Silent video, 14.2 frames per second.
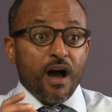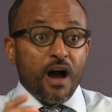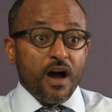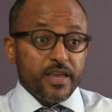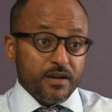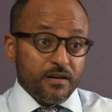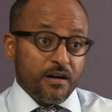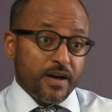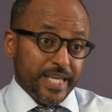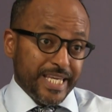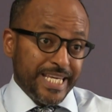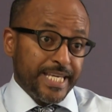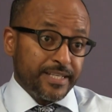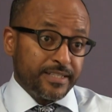
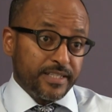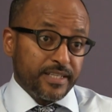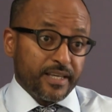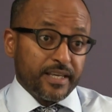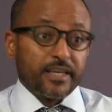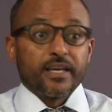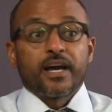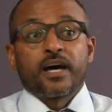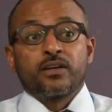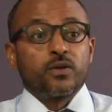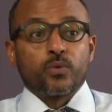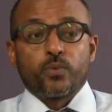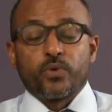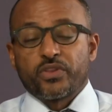IIED,
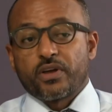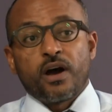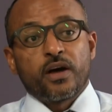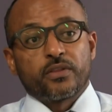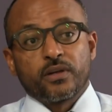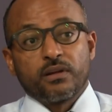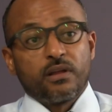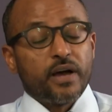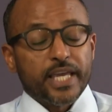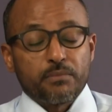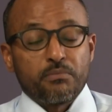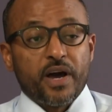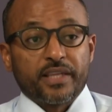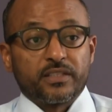along with other
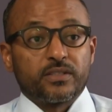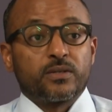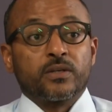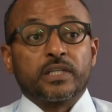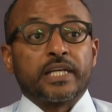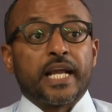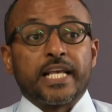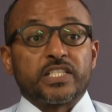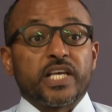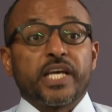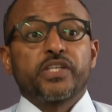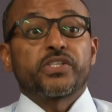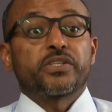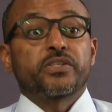like-minded
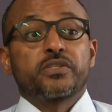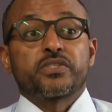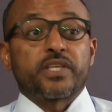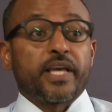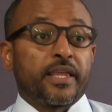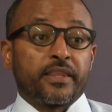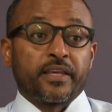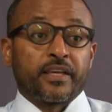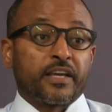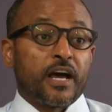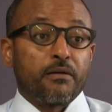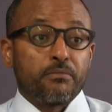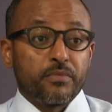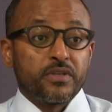organizations and the
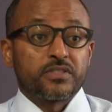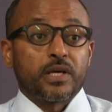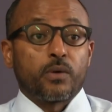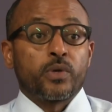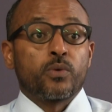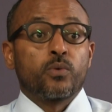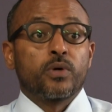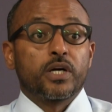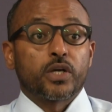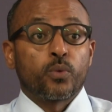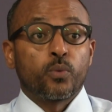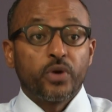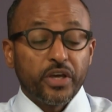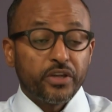governments that we
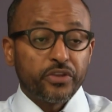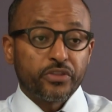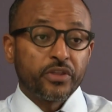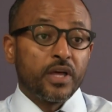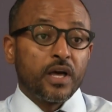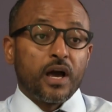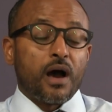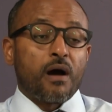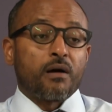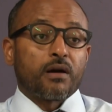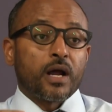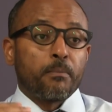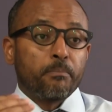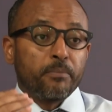work with,
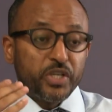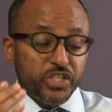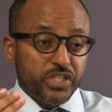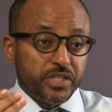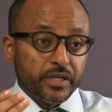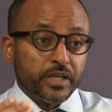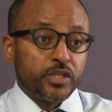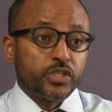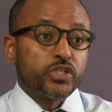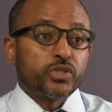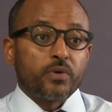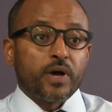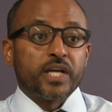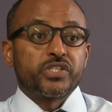our ambition
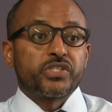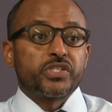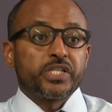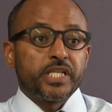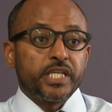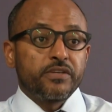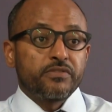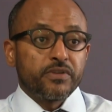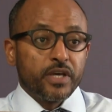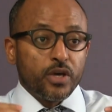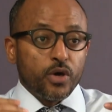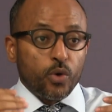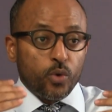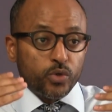is to achieve
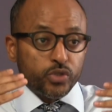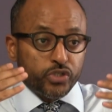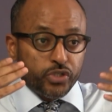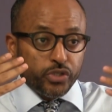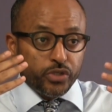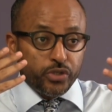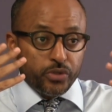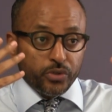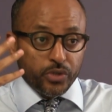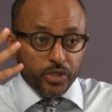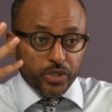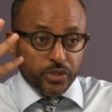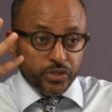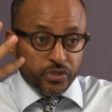or to
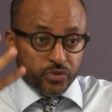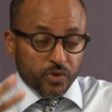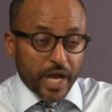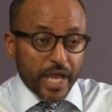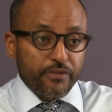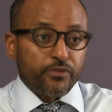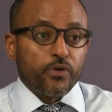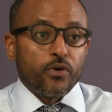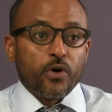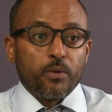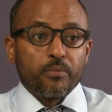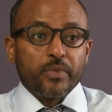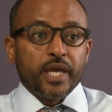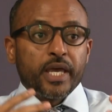drive
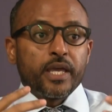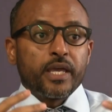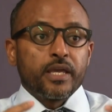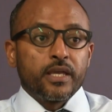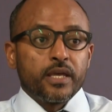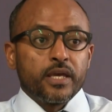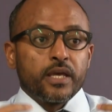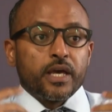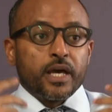home a